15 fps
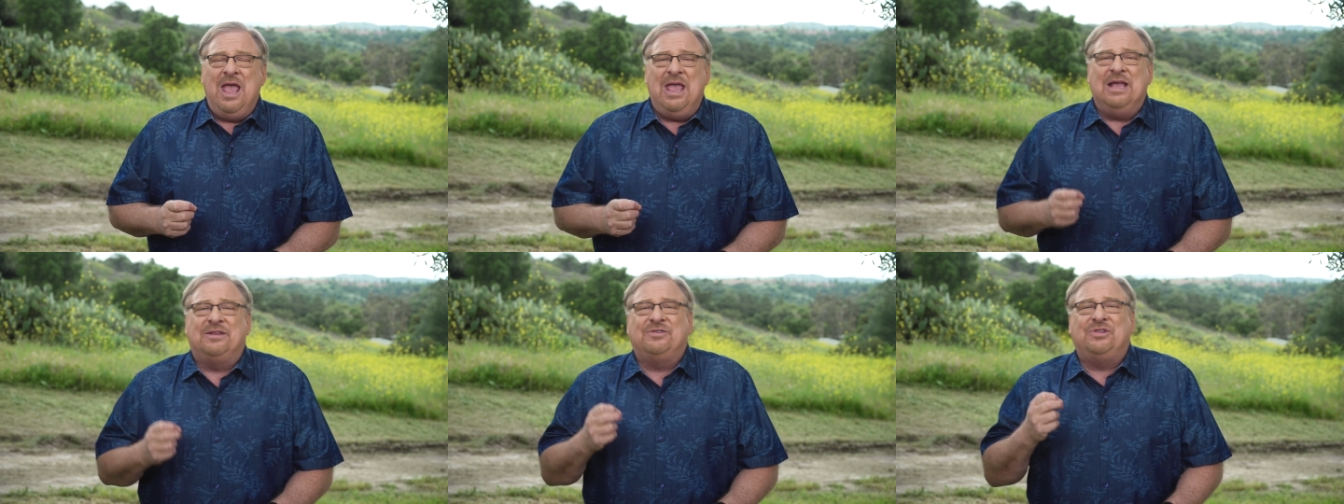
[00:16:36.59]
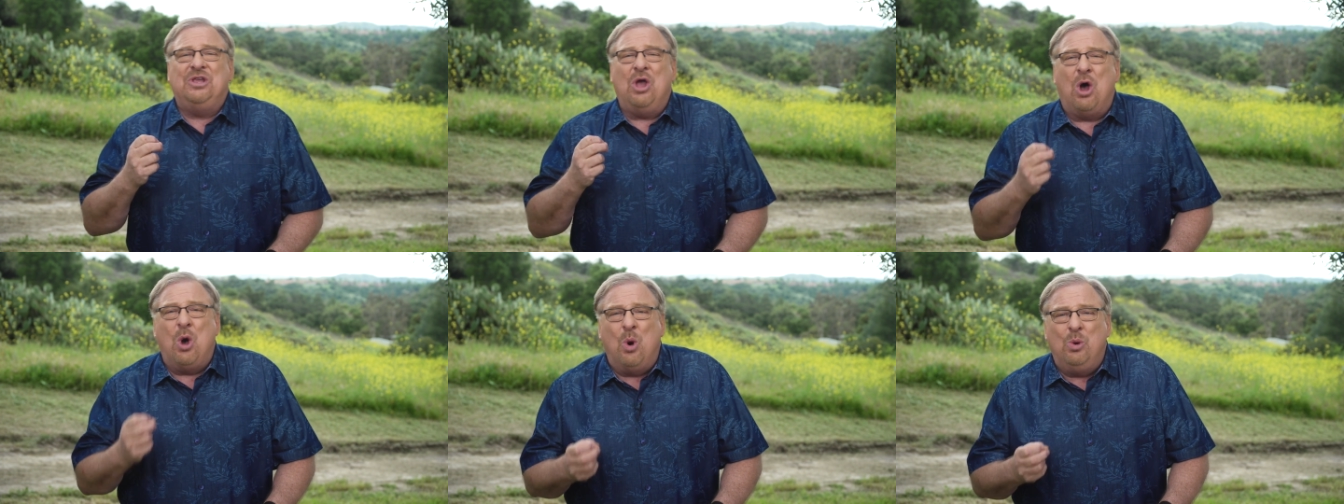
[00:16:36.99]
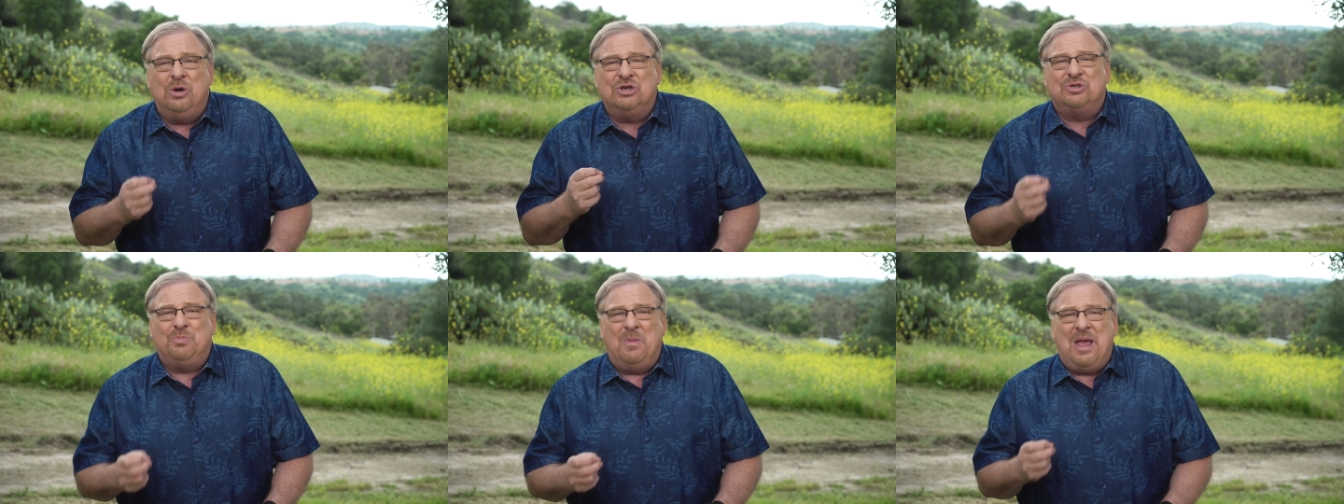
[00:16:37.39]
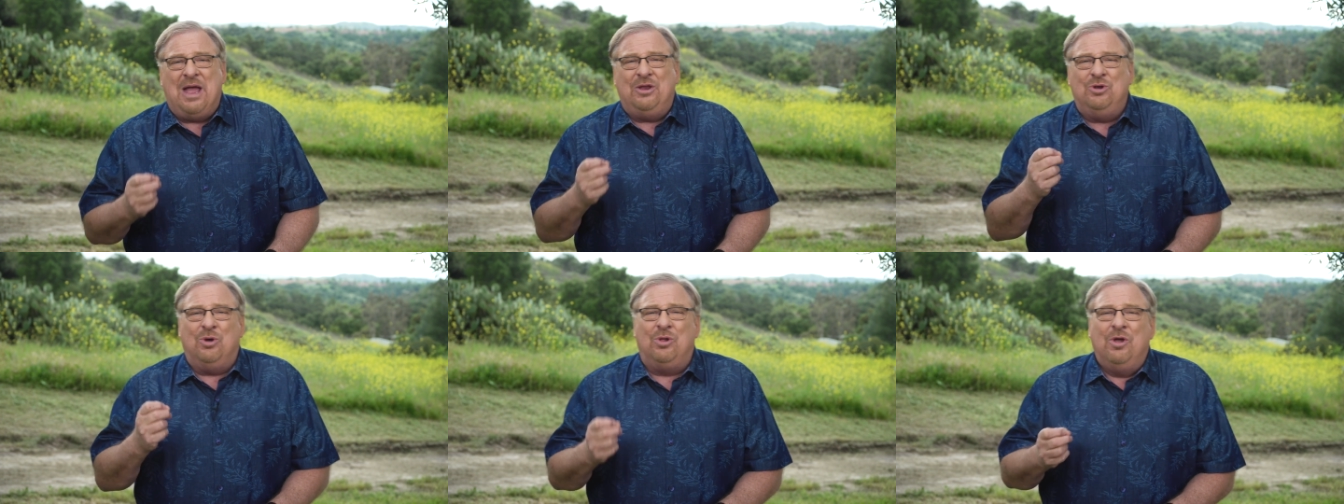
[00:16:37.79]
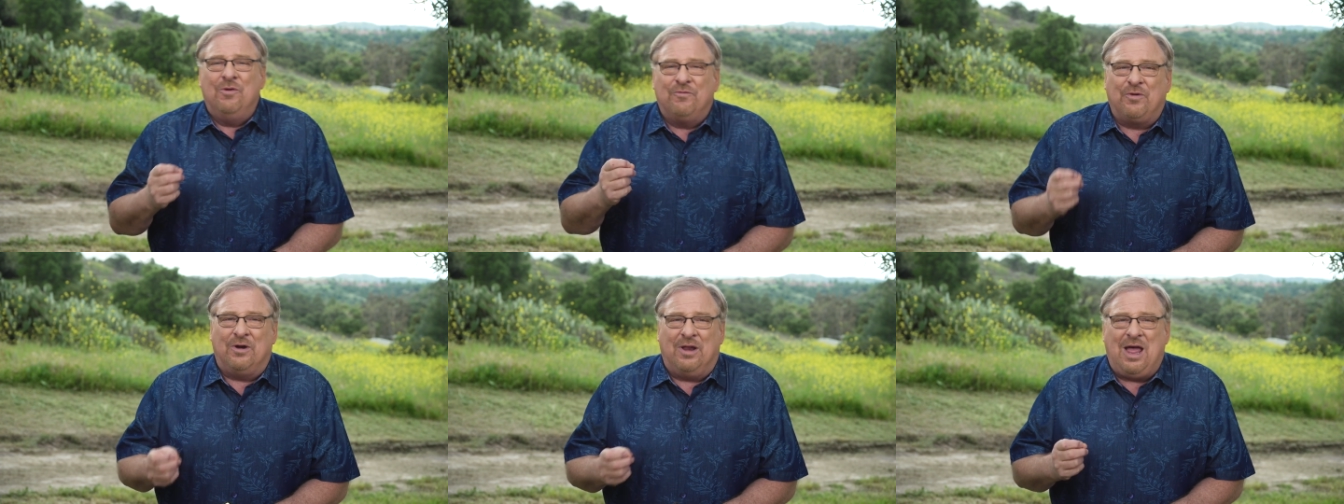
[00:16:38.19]
It's the owner's manual
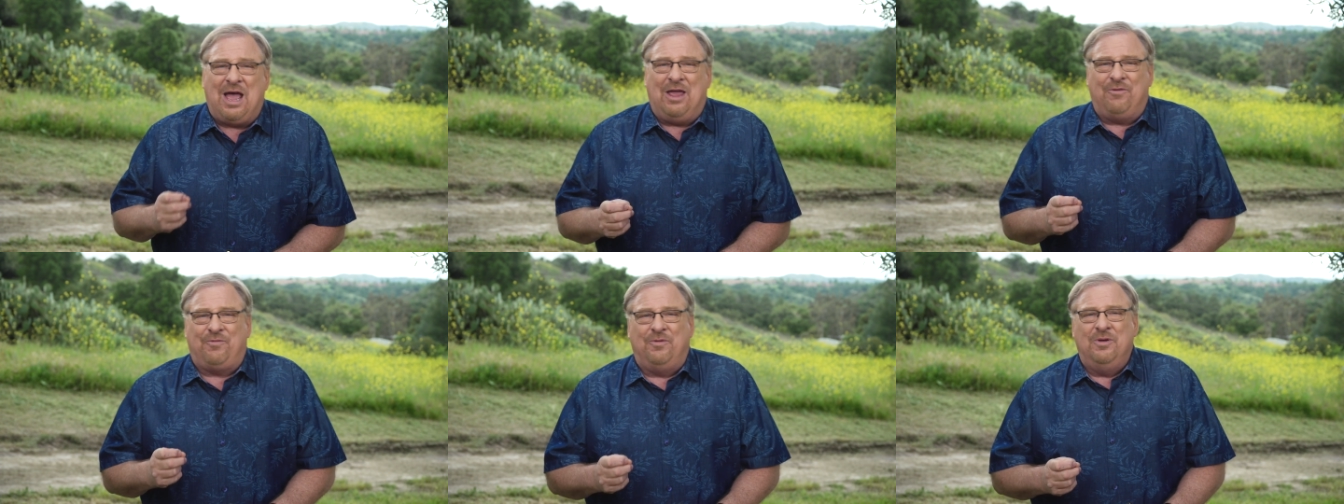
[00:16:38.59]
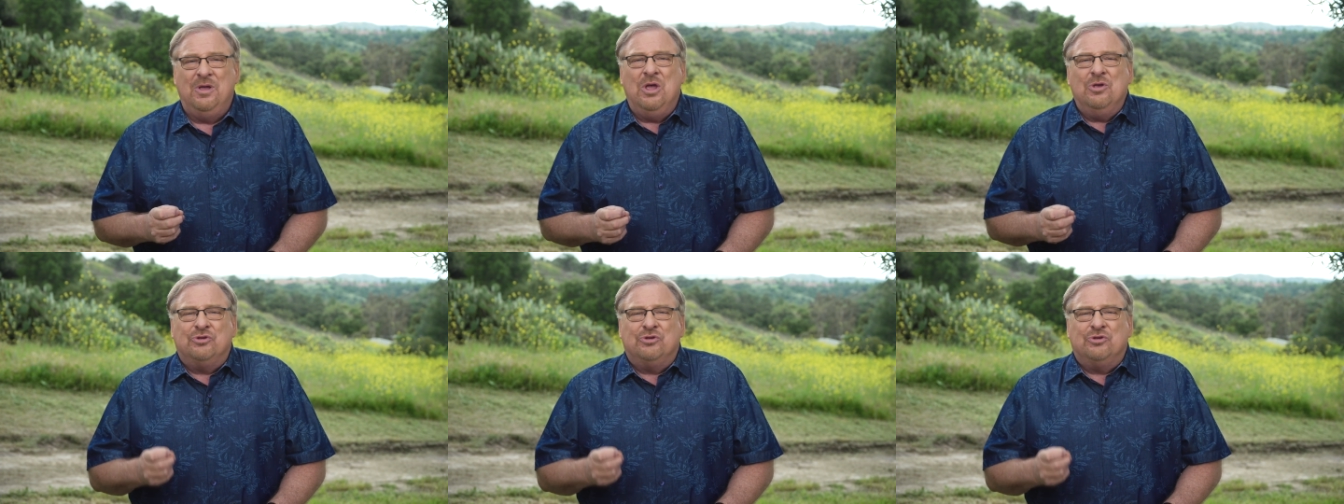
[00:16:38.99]
for life.